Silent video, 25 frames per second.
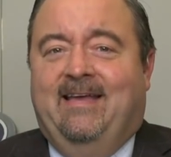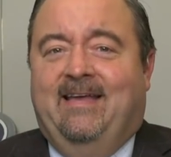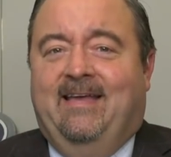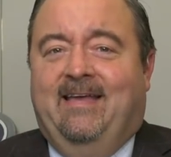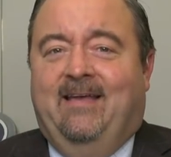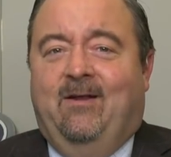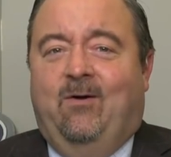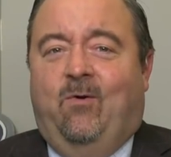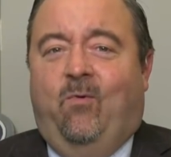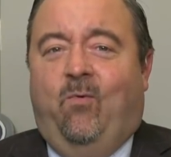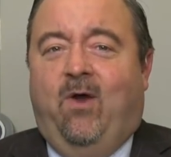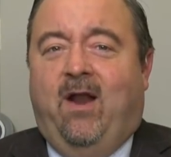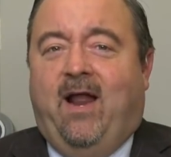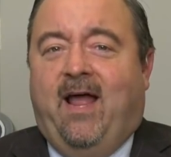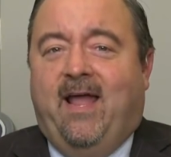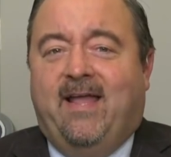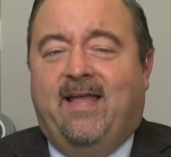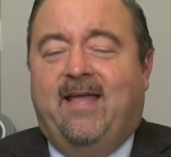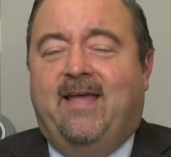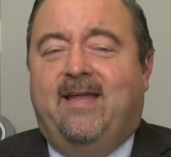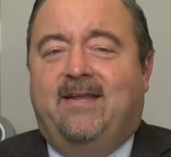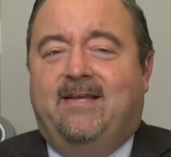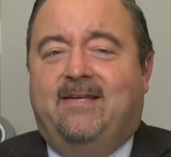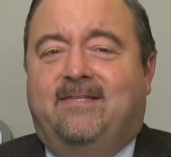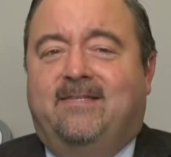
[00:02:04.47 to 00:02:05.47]
you know, what I
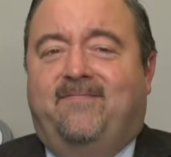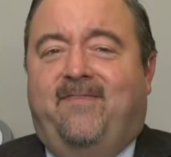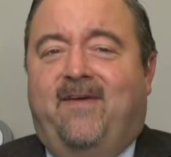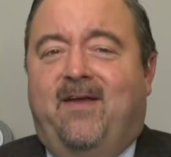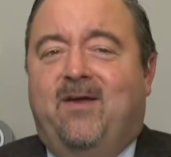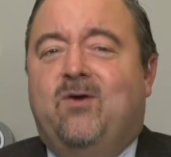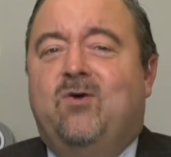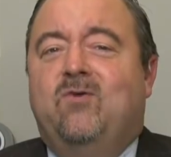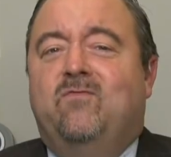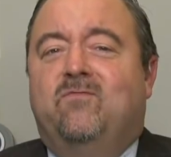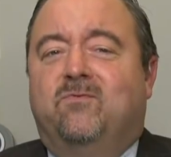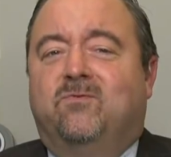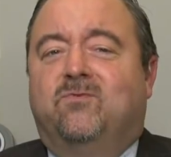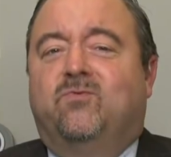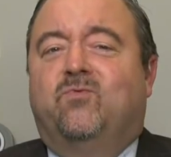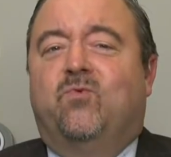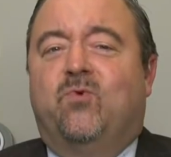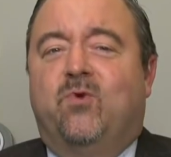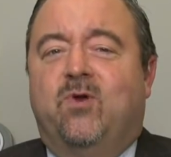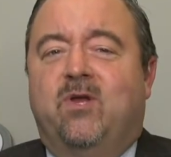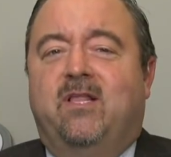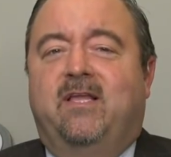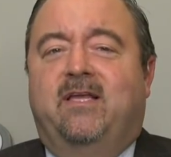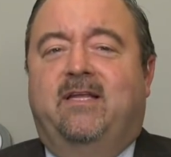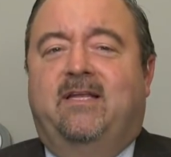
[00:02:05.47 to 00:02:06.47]
get Vancouver's
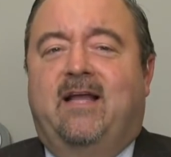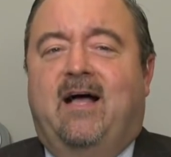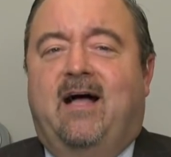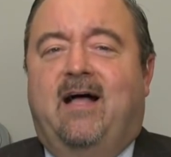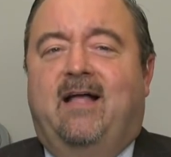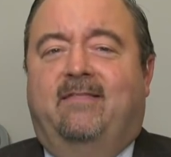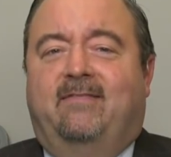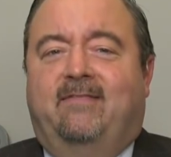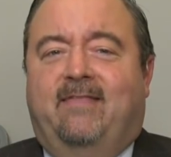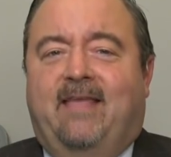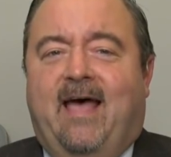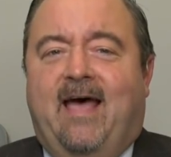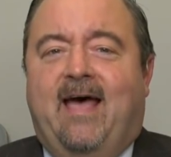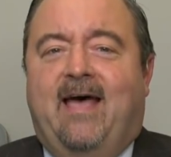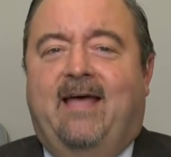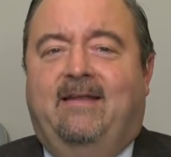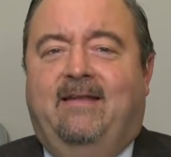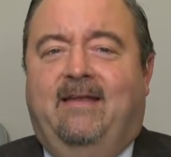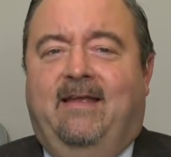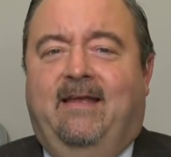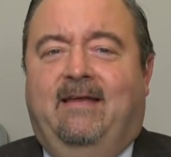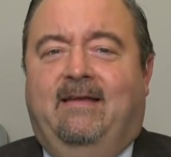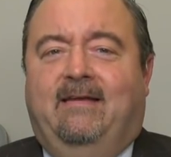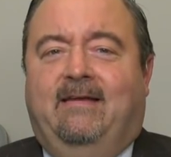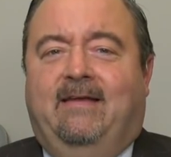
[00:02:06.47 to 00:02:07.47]
really not
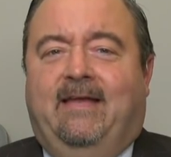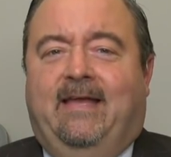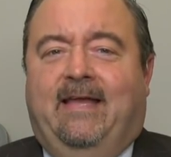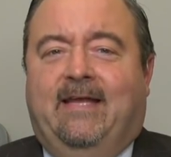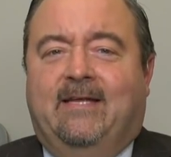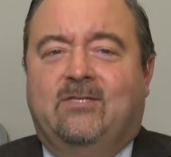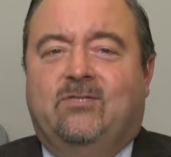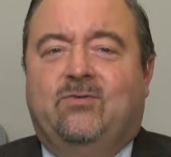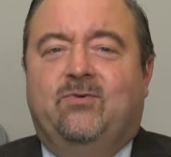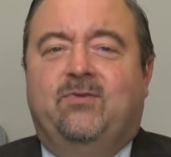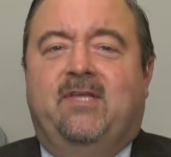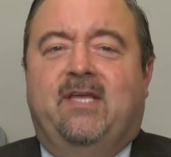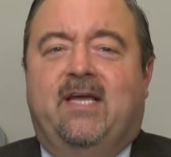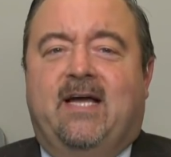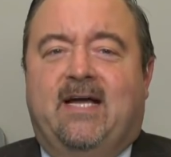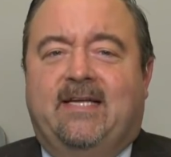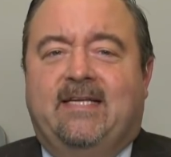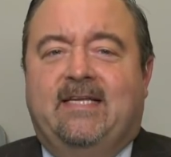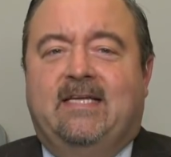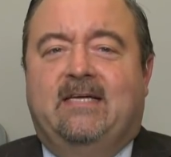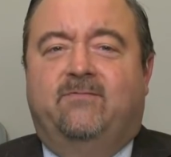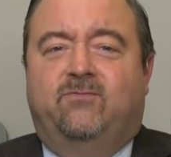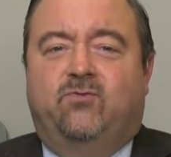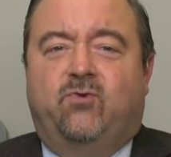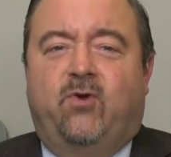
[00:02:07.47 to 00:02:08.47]
that into the
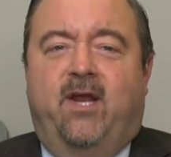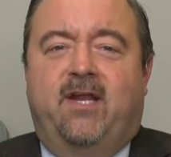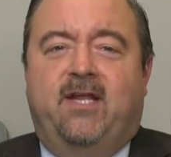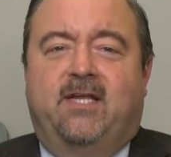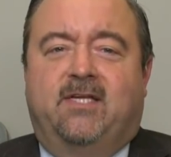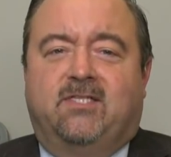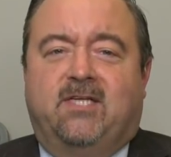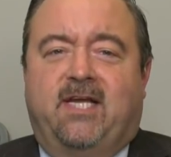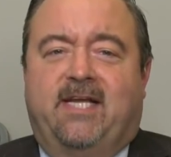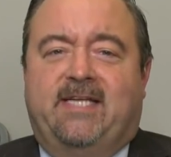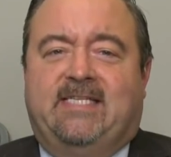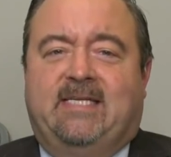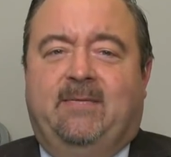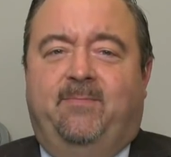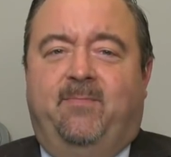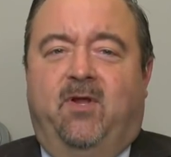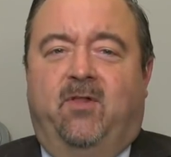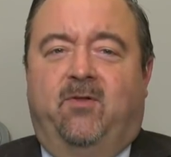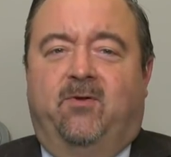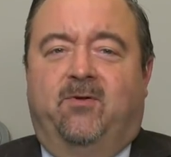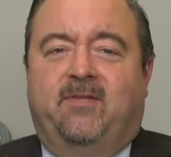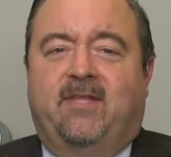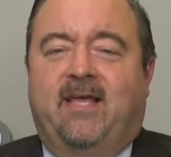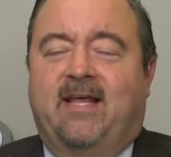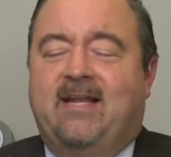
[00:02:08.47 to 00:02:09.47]
idea of trading JT
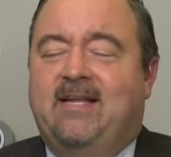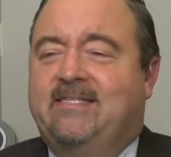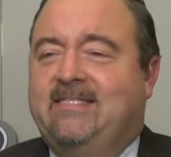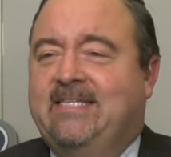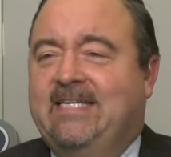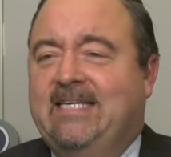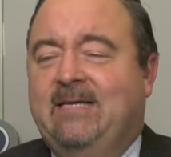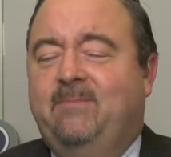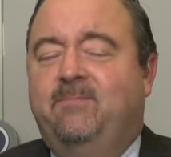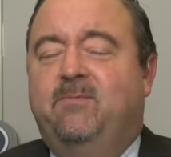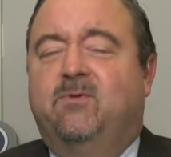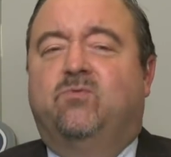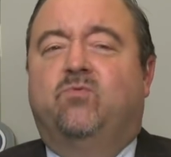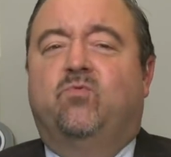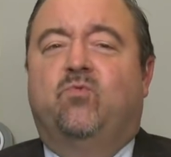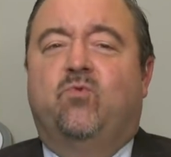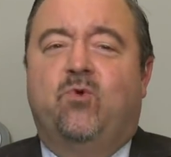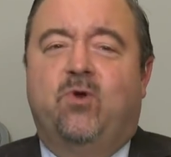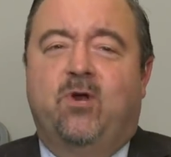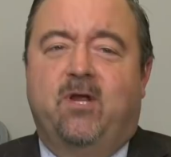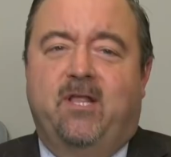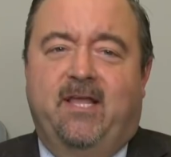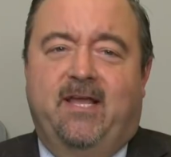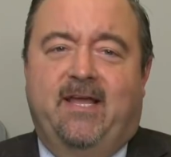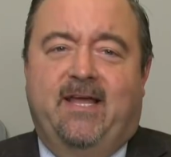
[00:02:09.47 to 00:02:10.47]
Miller, that a team is
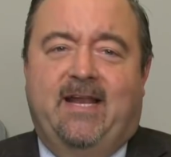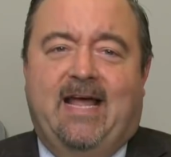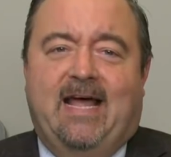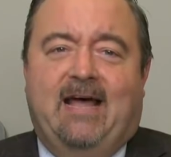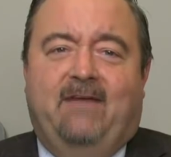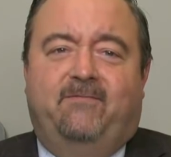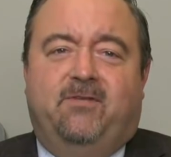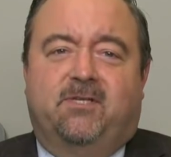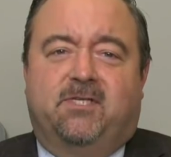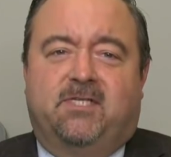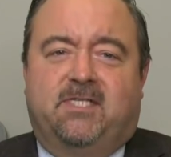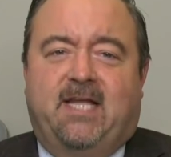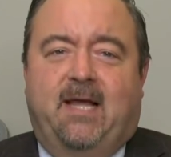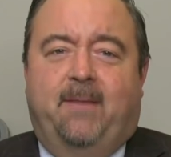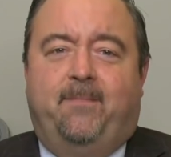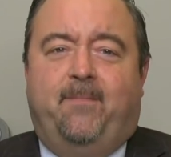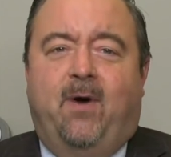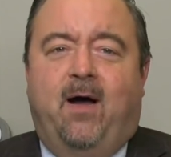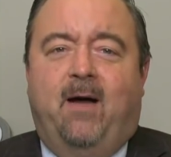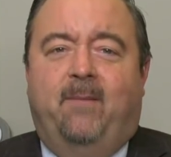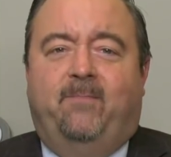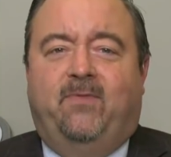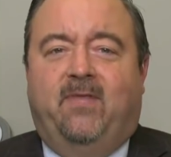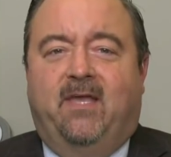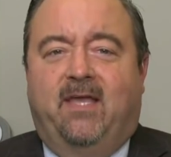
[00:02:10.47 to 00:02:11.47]
really going to have to step
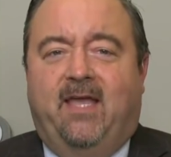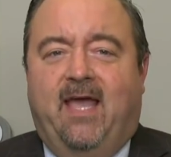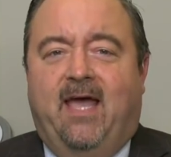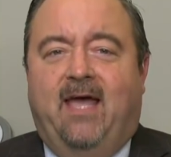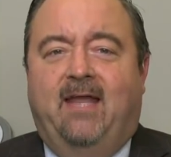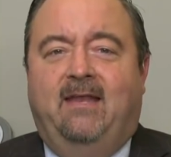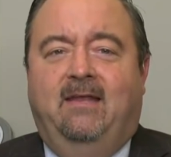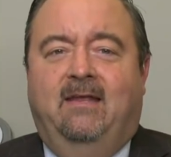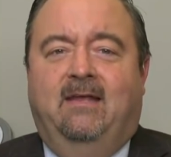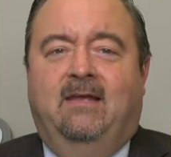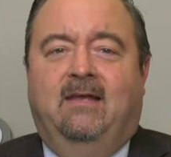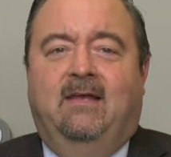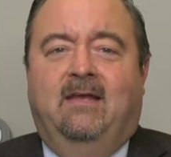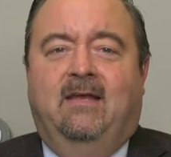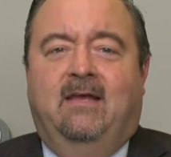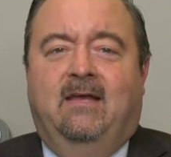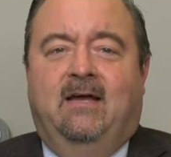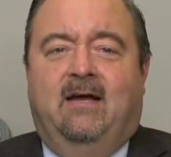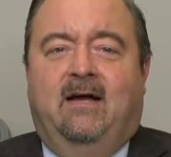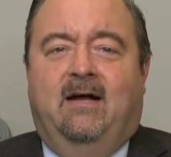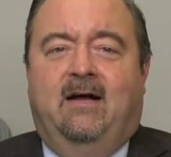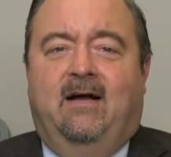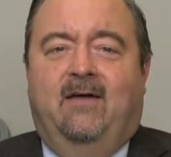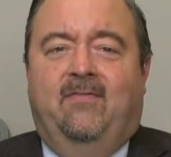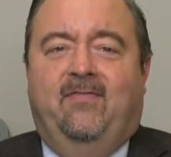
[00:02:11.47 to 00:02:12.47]
up to get
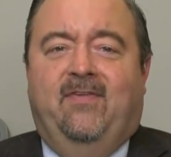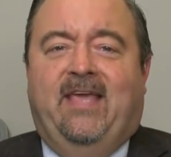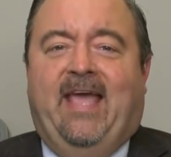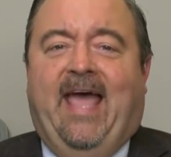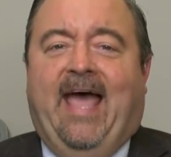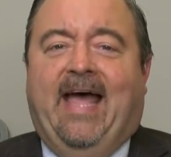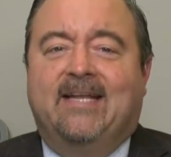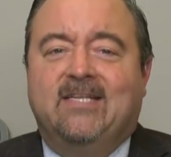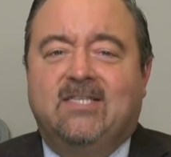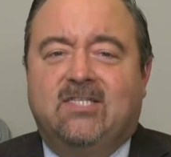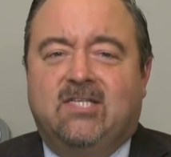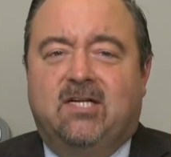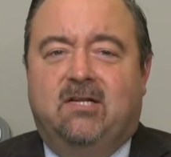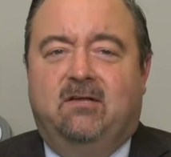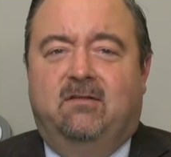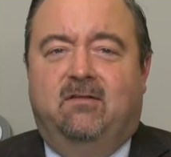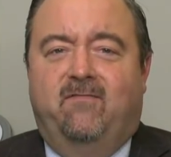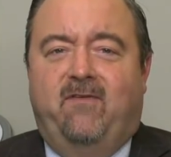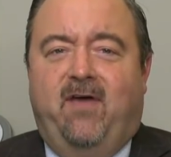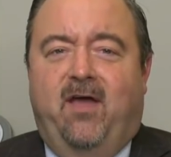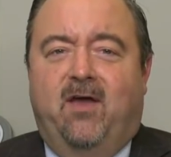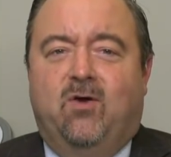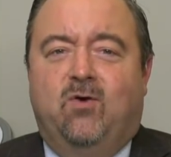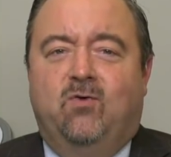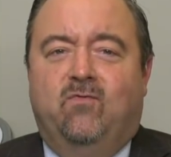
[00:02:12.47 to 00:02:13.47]
the engine of
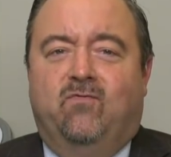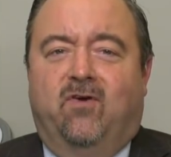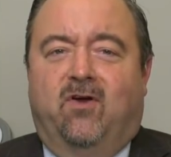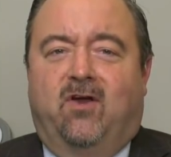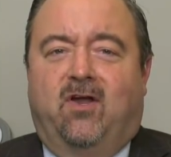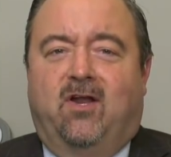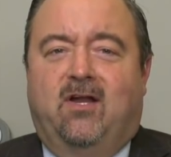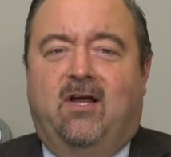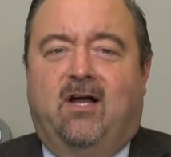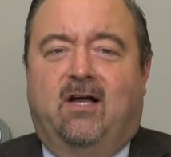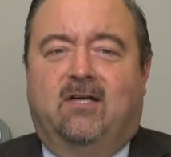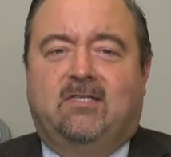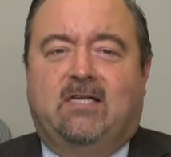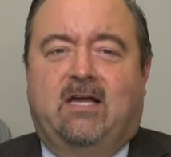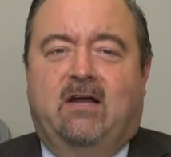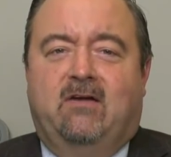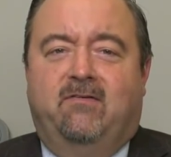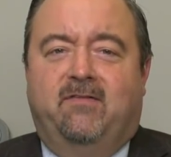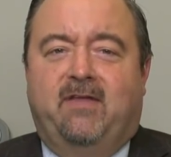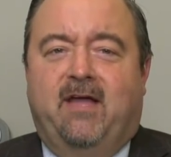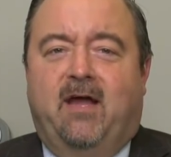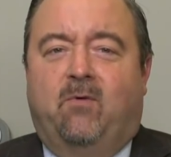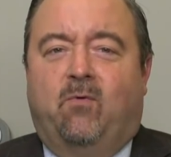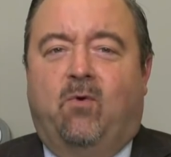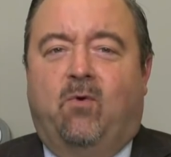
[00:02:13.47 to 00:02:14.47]
the Vancouver Canucks out of that